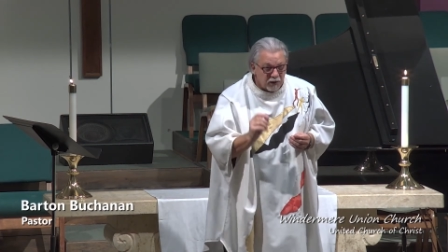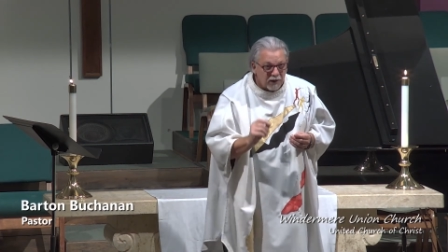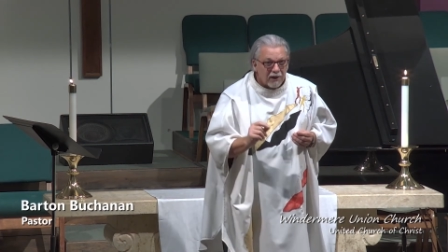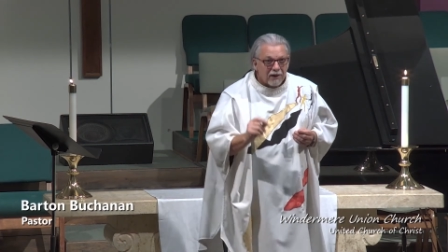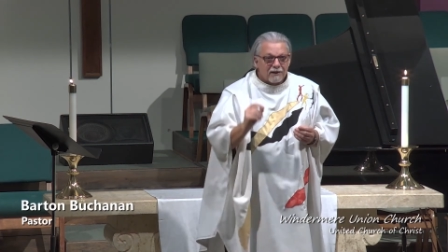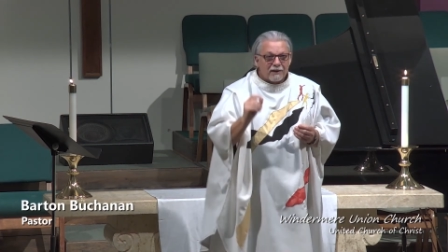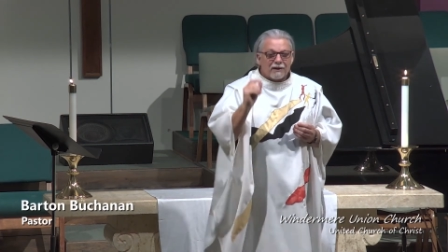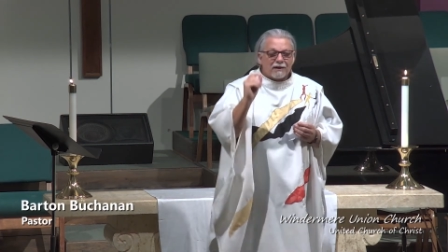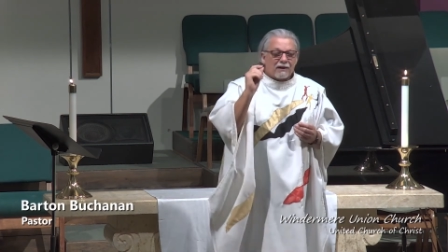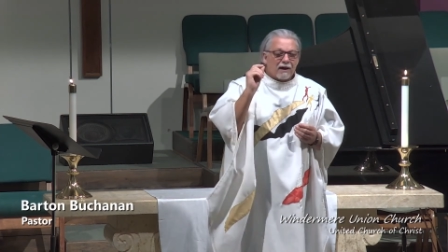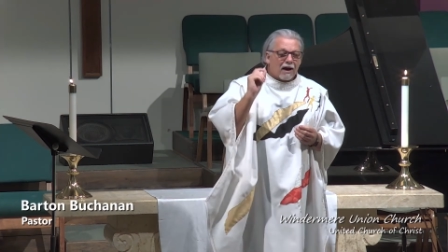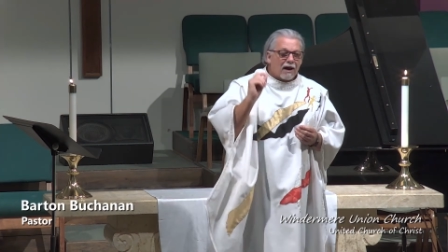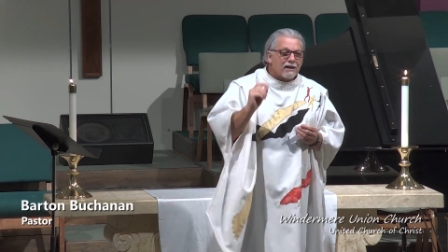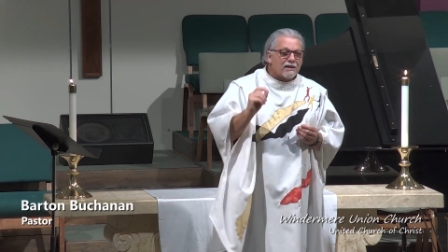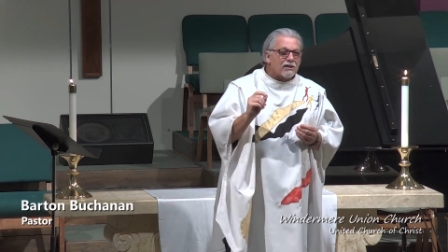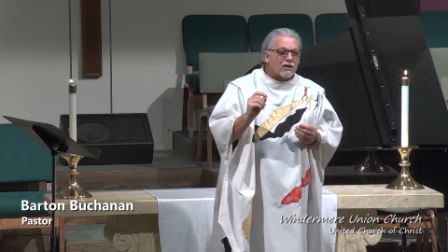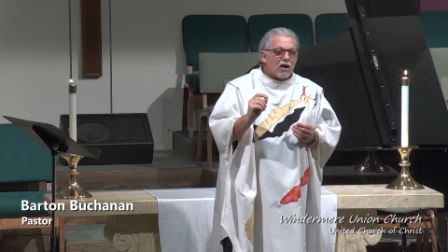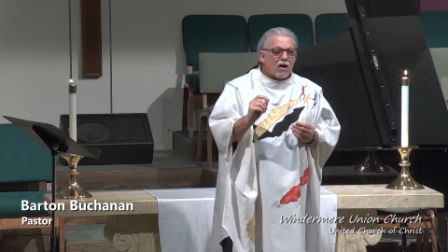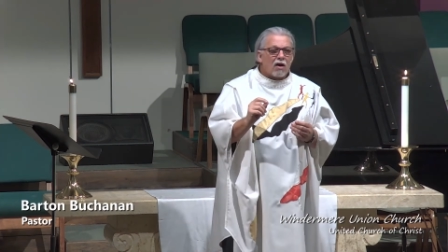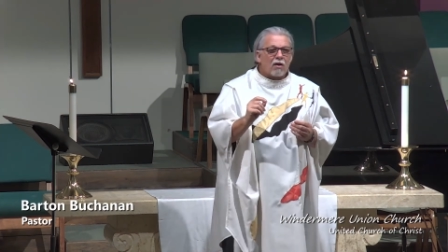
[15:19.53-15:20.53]
that God's
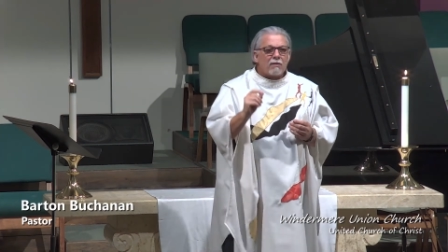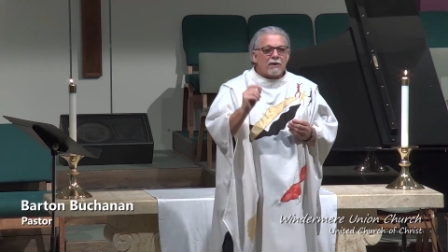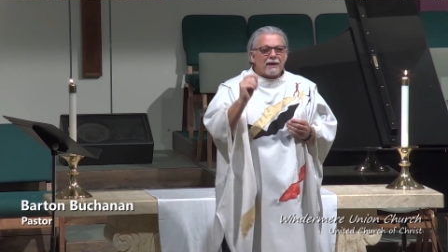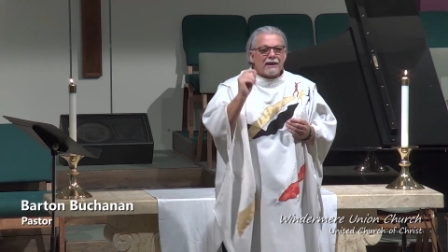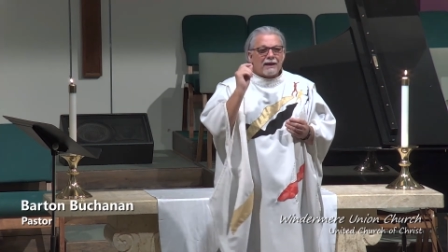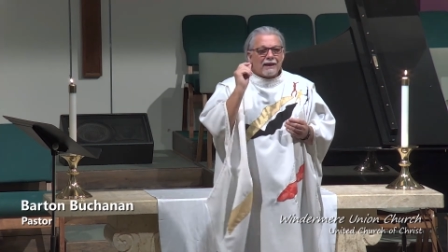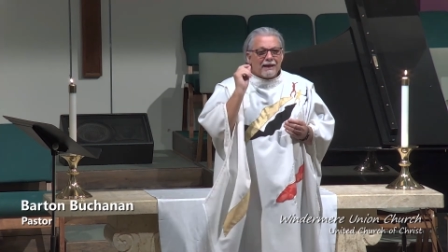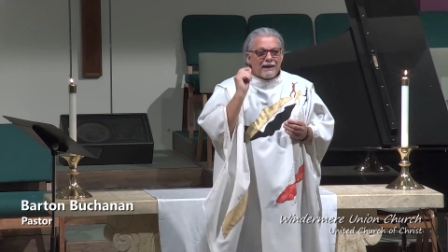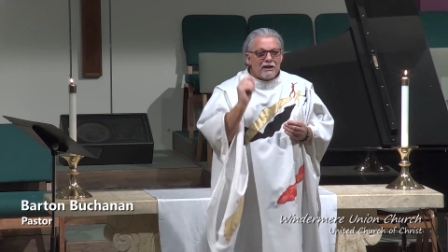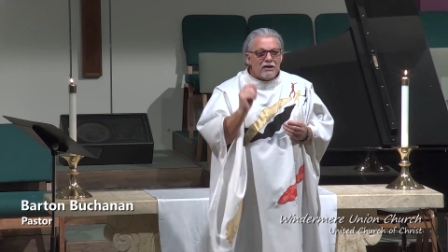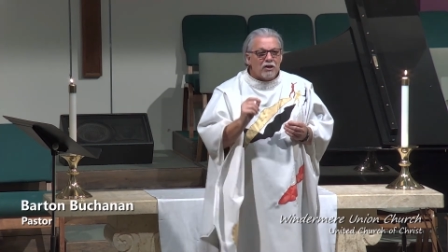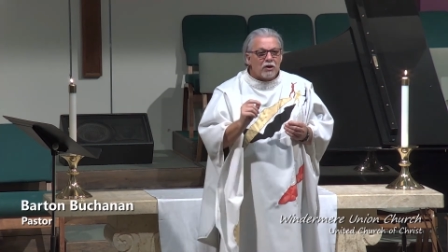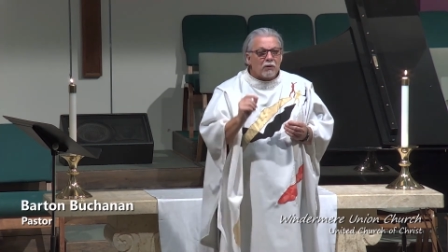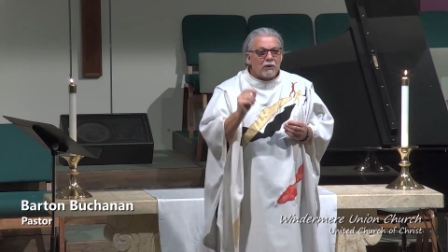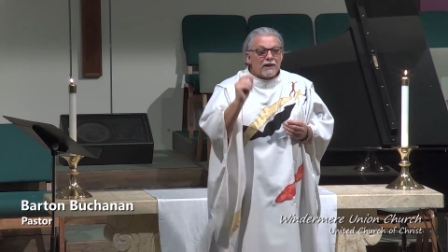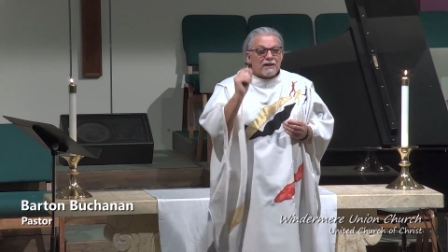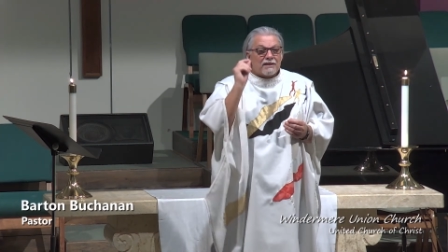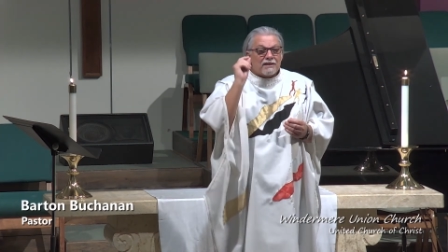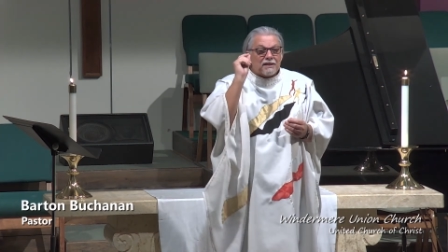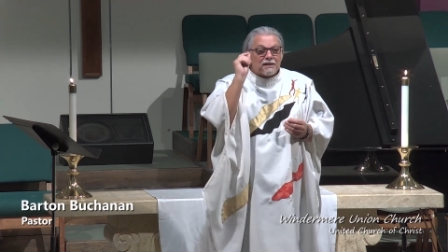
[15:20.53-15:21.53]
already in you,
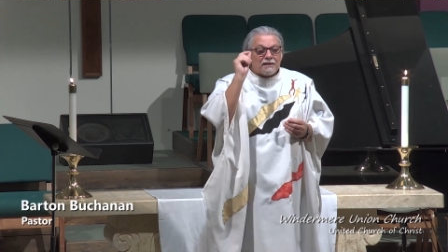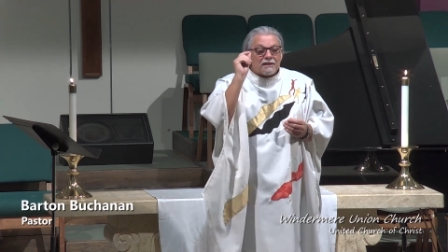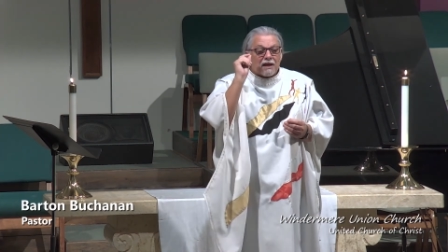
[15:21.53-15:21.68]
it's just